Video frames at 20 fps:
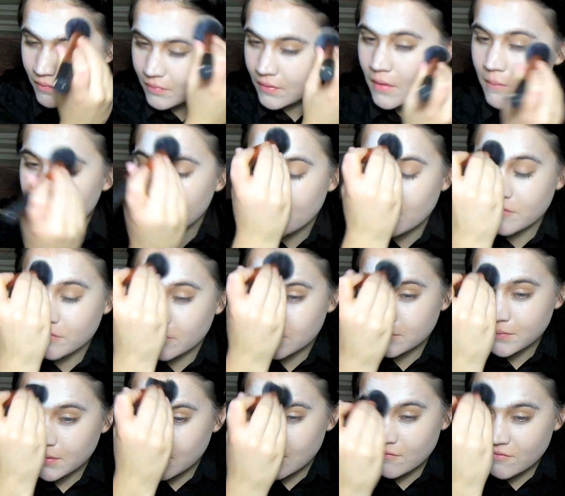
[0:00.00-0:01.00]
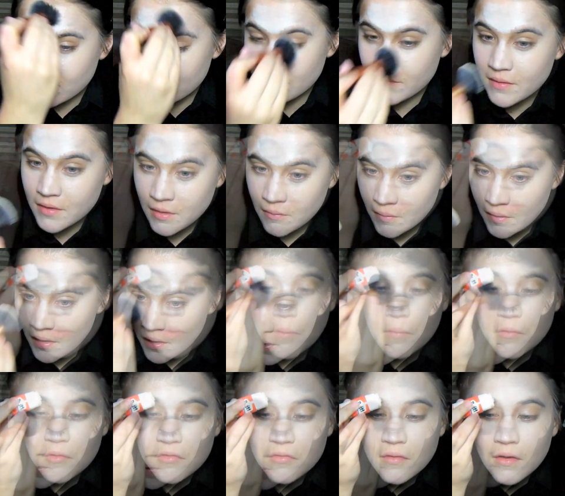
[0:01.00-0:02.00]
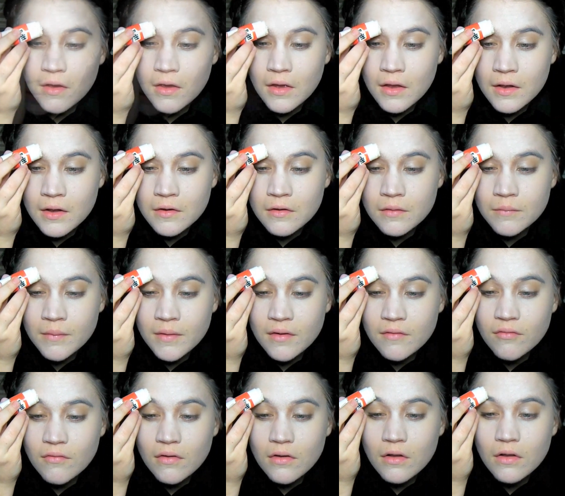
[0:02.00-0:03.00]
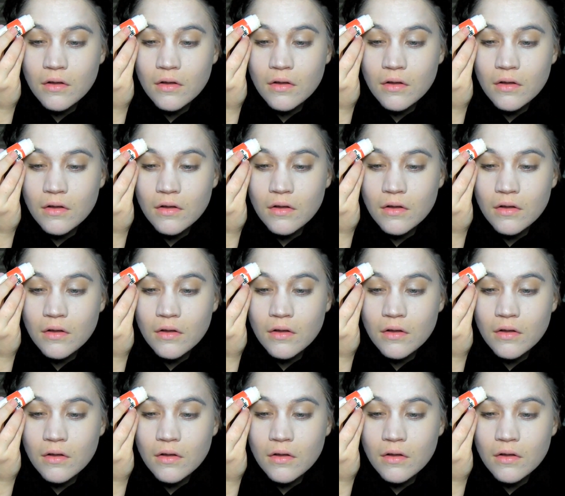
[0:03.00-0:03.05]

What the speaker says: that part's going to be covered up anyway. I'm just taking a little bit of